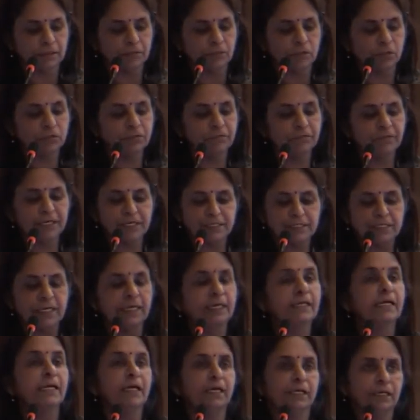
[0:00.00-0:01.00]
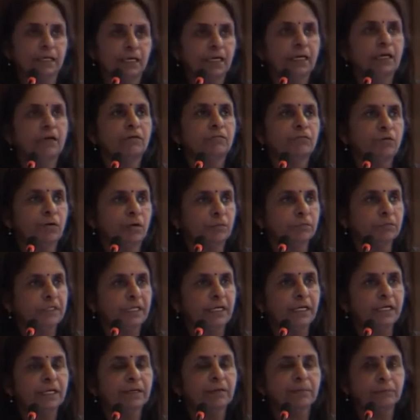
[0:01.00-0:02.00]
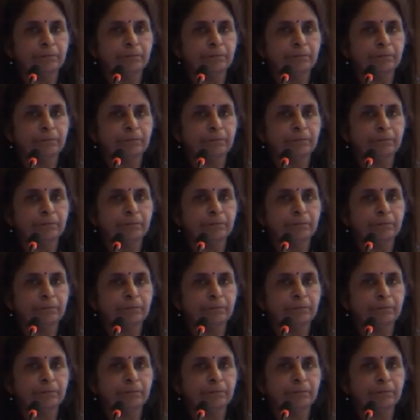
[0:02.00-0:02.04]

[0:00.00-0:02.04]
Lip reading: amount of recycling from the